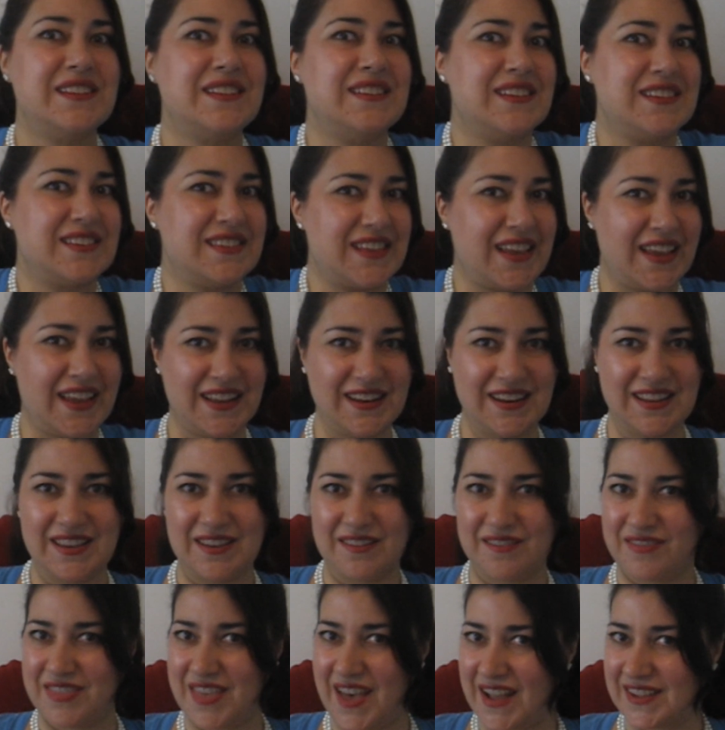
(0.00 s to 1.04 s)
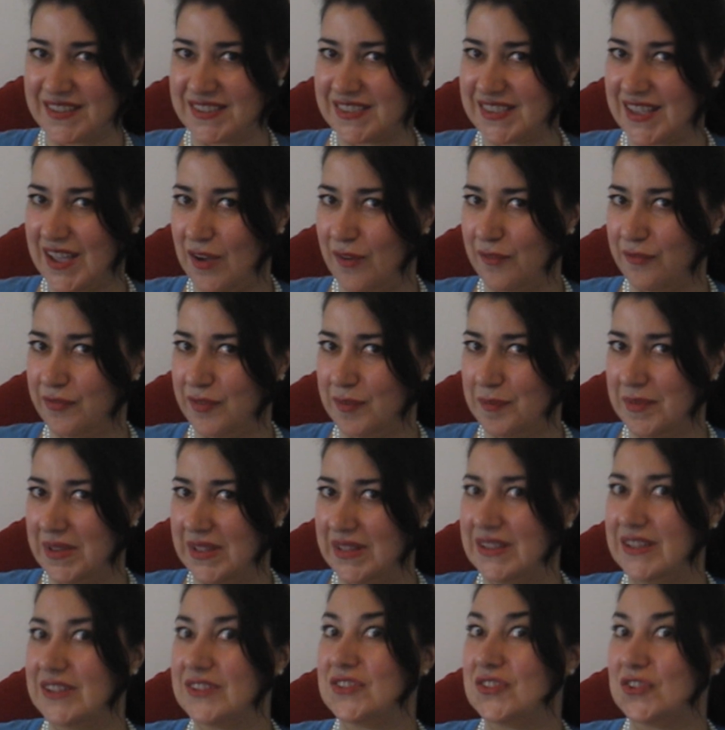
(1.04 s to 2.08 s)
Does any of that sound
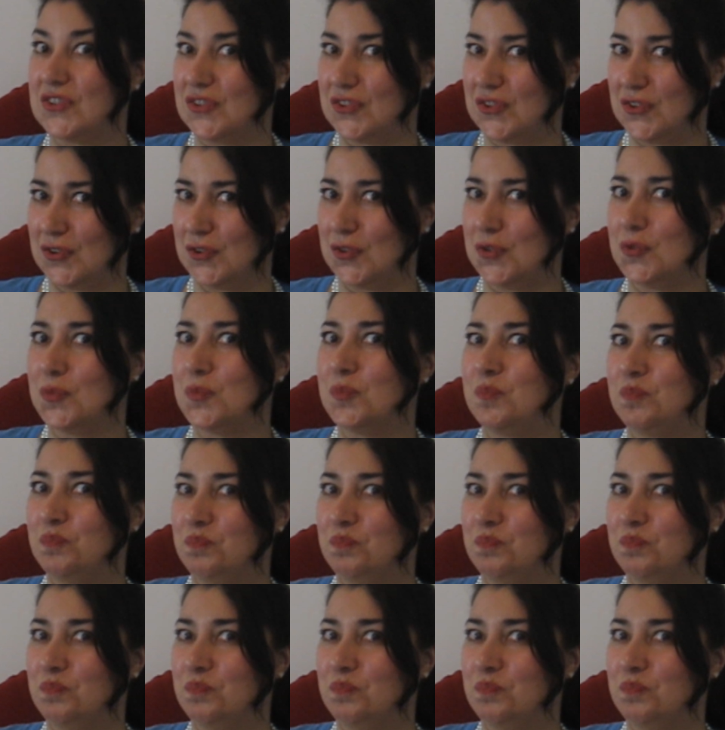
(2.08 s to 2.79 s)
familiar to you?